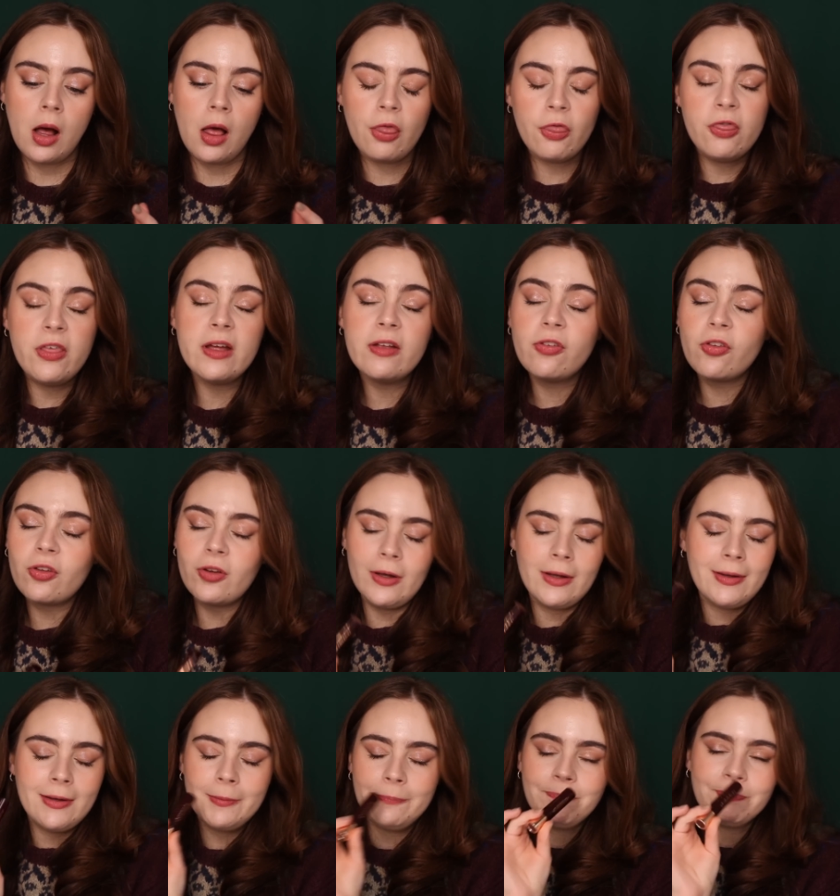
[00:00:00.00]
This,
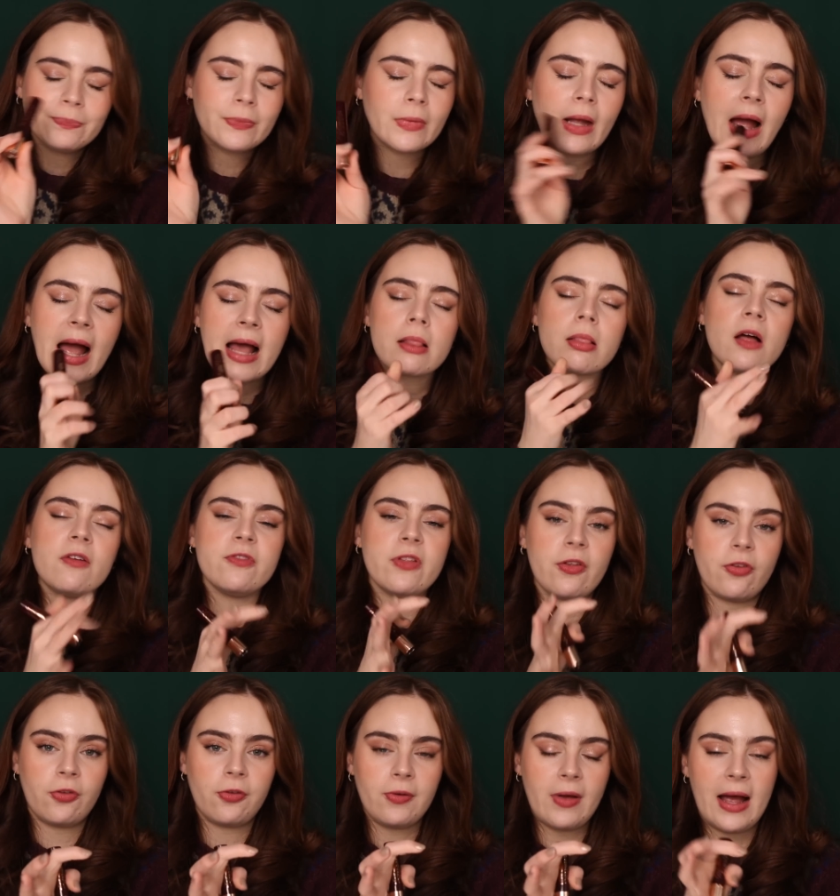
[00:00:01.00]
I love
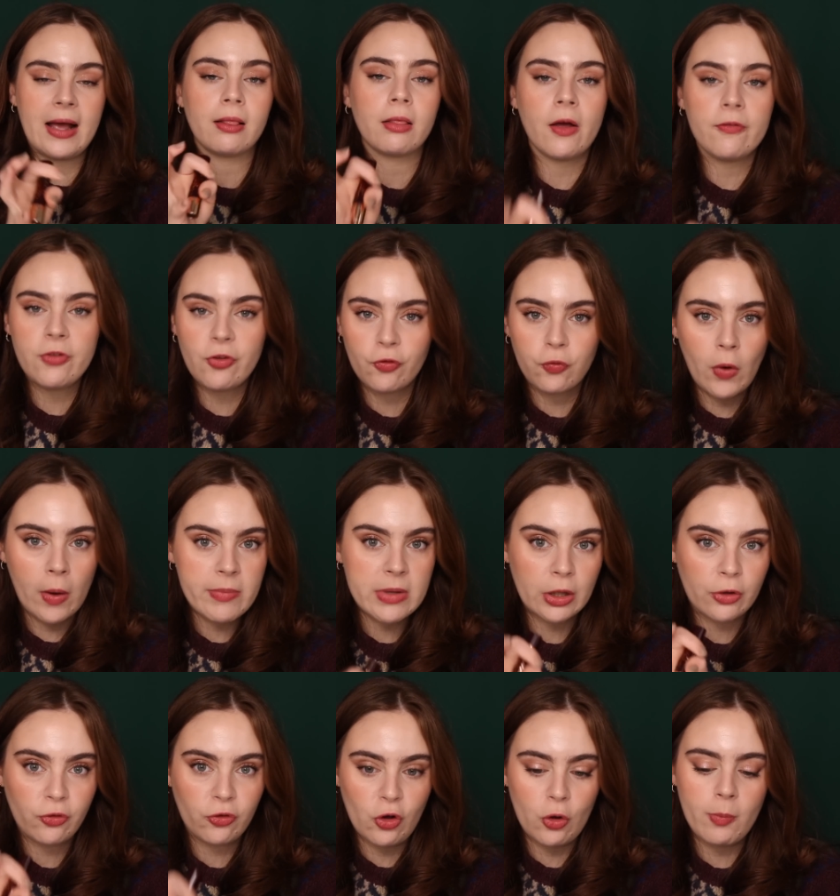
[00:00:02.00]
this. I love this
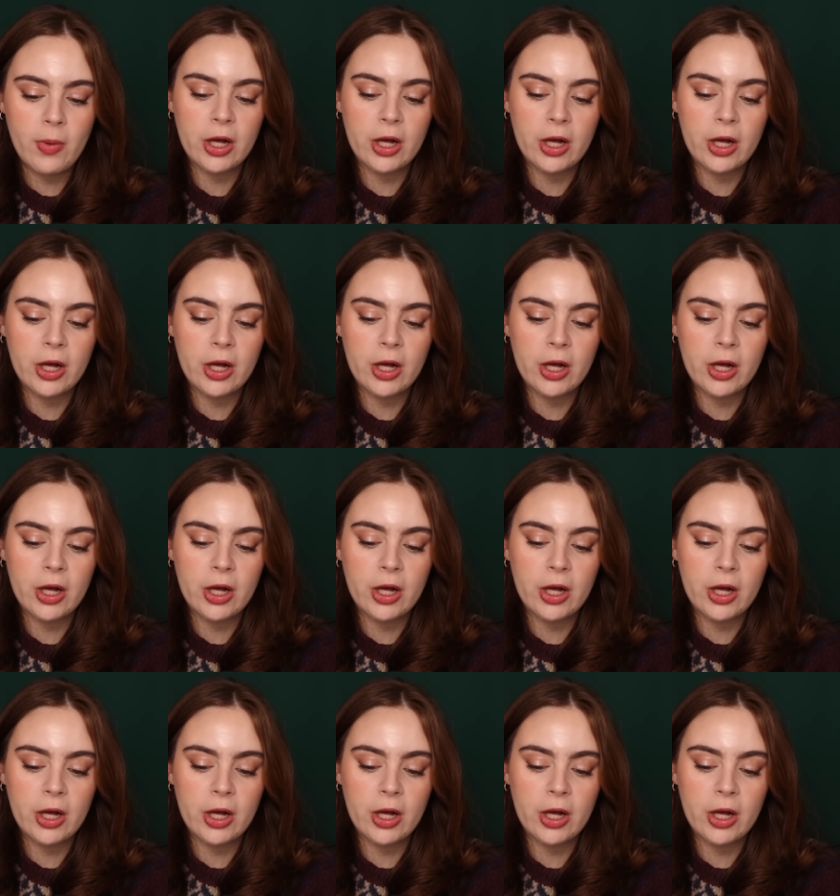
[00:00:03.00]
formula so